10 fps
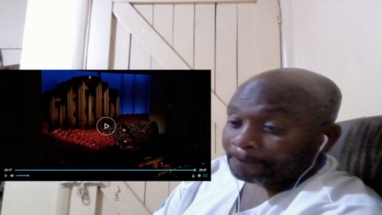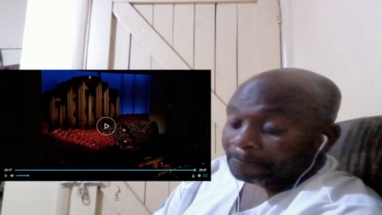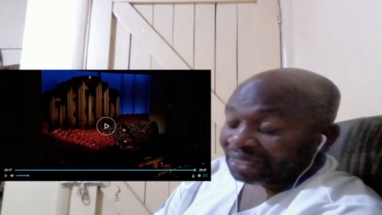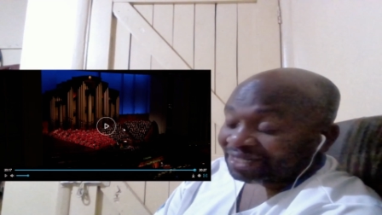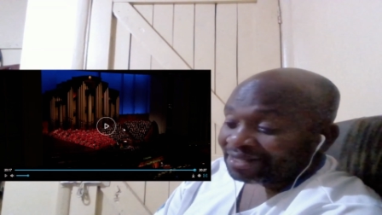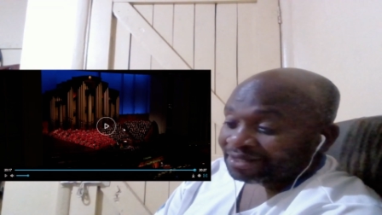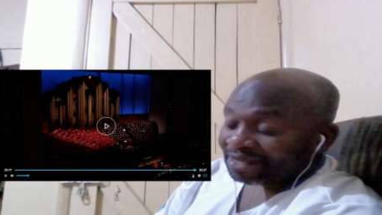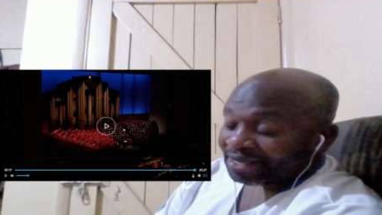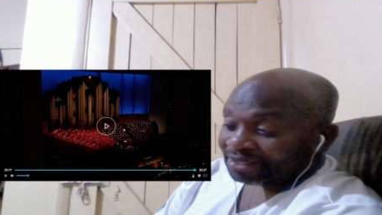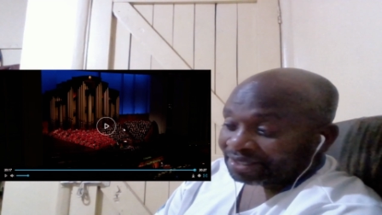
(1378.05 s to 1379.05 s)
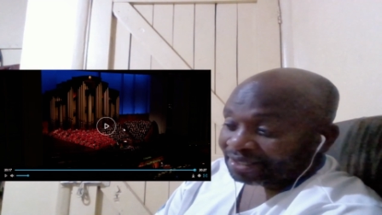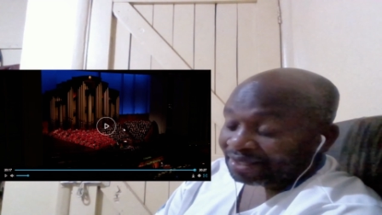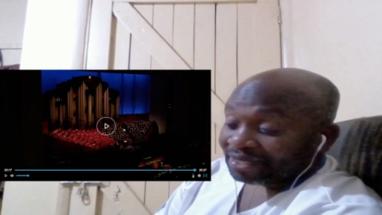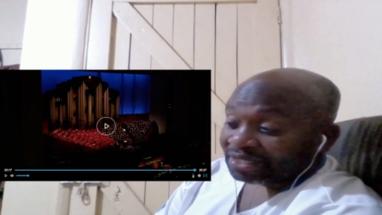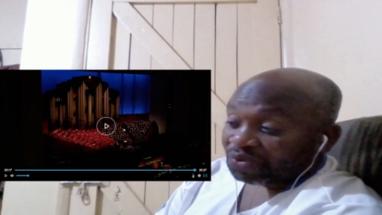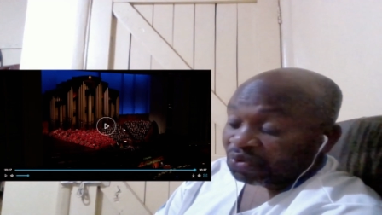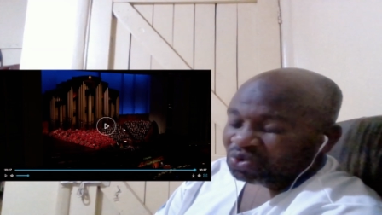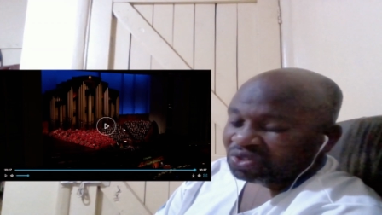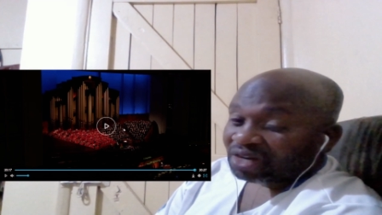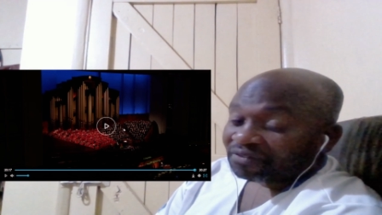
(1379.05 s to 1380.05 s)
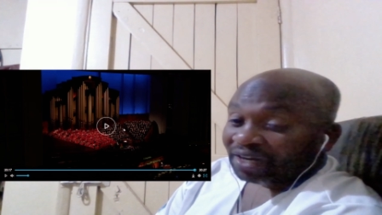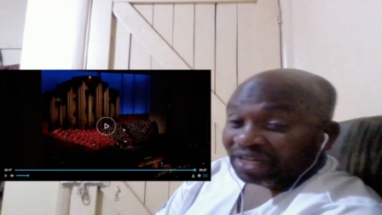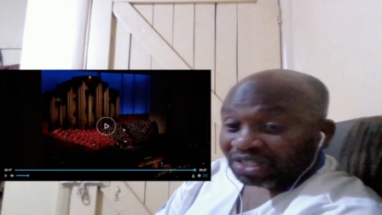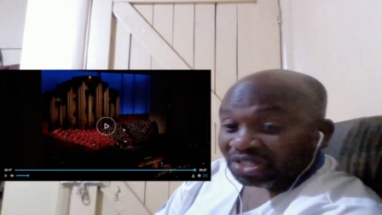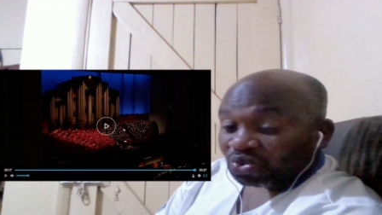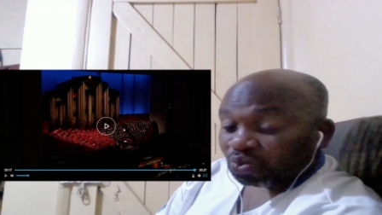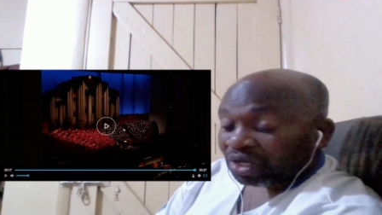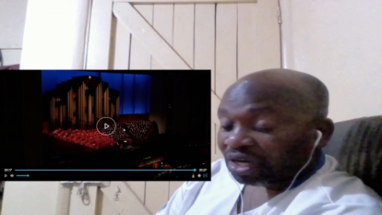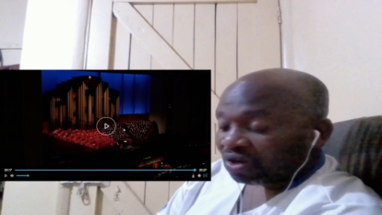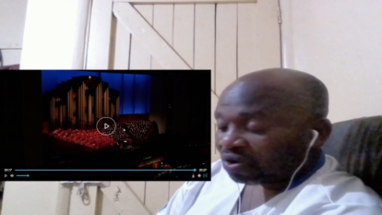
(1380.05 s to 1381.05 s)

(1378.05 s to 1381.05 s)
But he says that those revelations we can